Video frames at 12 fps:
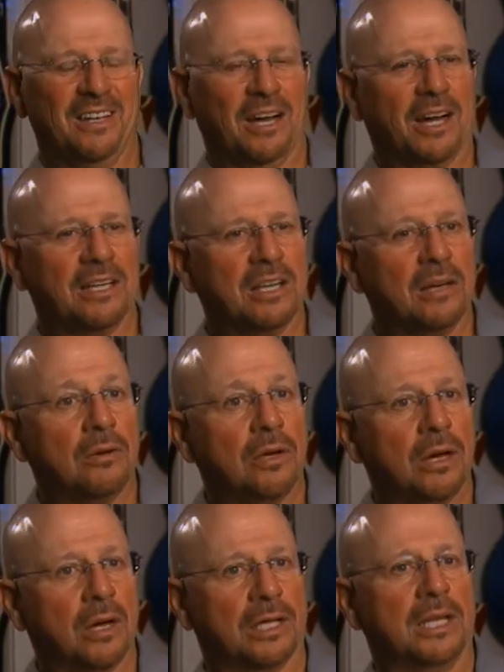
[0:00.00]
I,
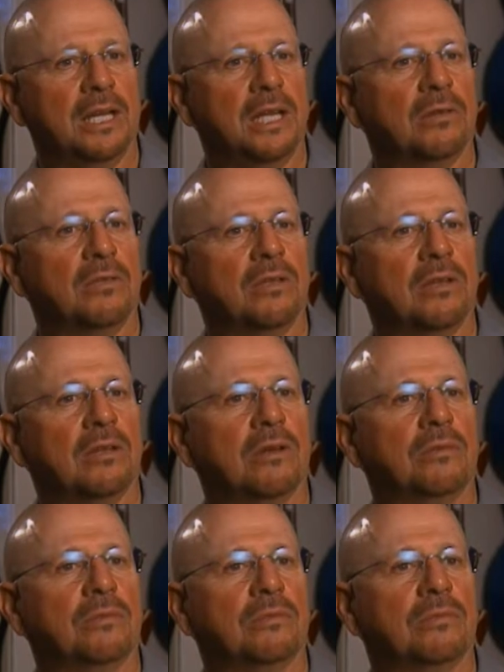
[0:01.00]
I can't think
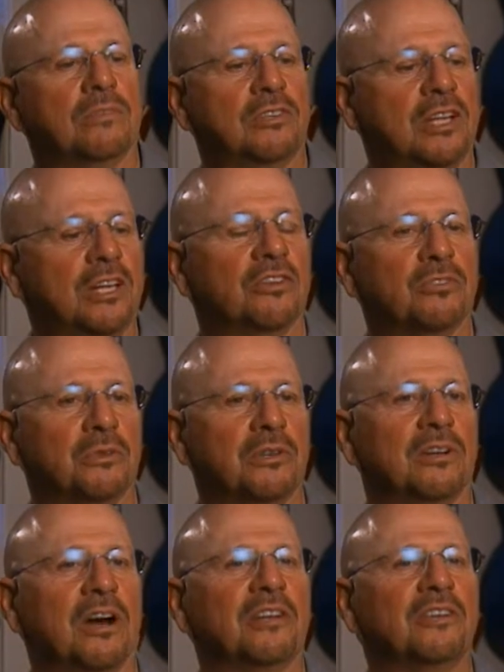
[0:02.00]
of St. Elsewhere
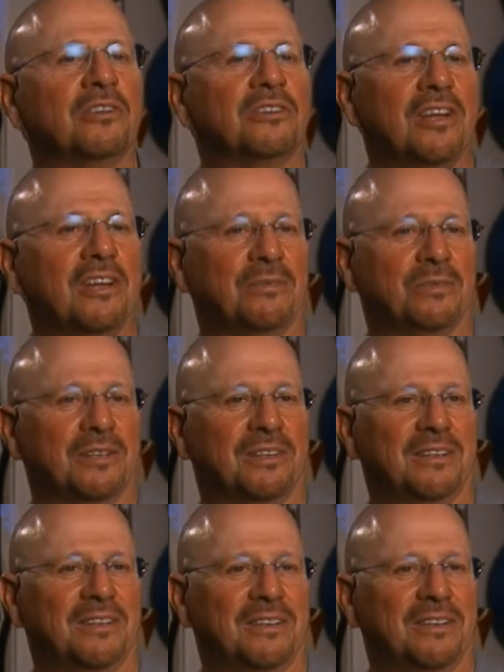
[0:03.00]
and not hear Dave.
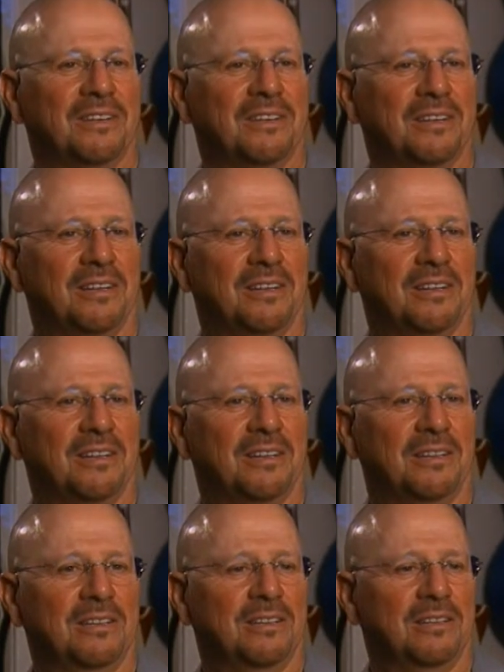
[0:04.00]

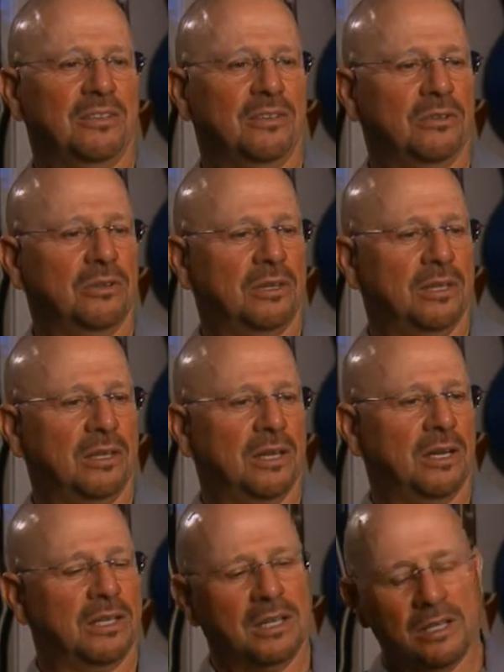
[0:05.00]
You know, and
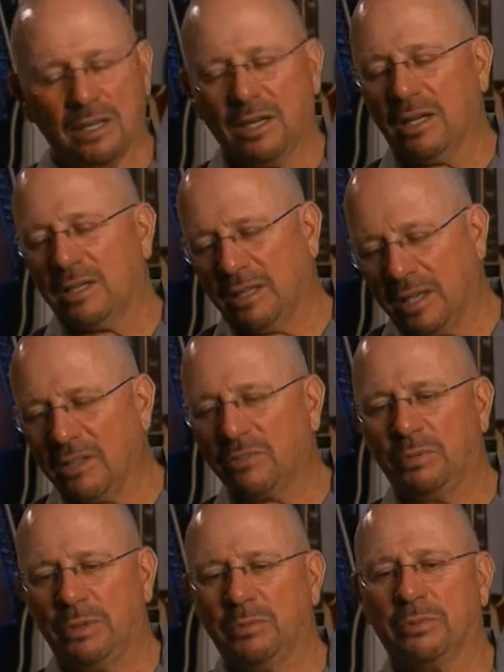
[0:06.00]
I I guess
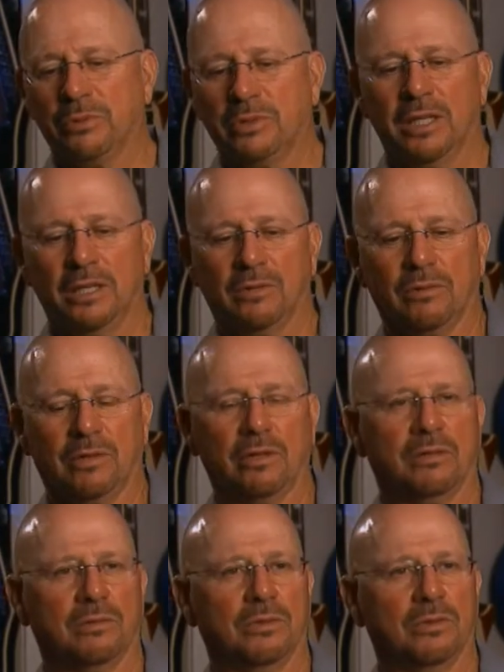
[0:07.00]
people can't
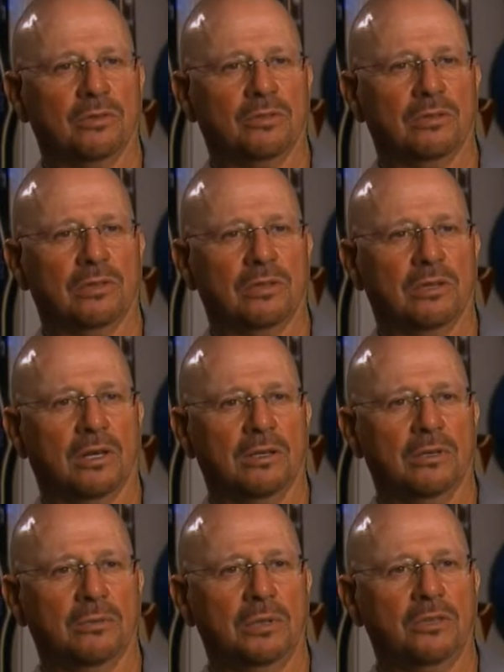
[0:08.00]
think of Hill Street and not
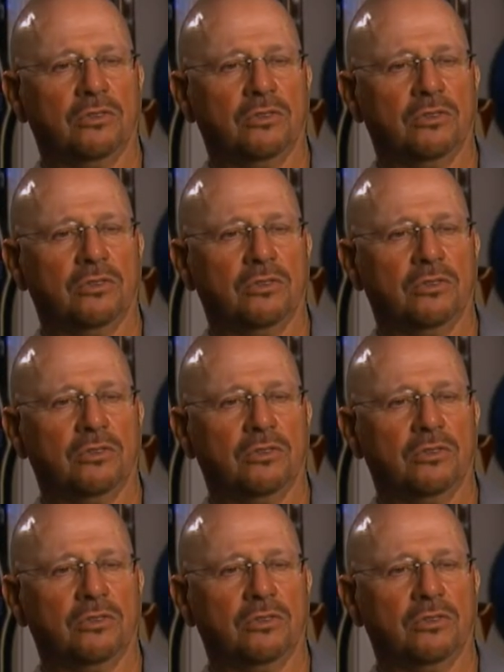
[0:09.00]
hear me.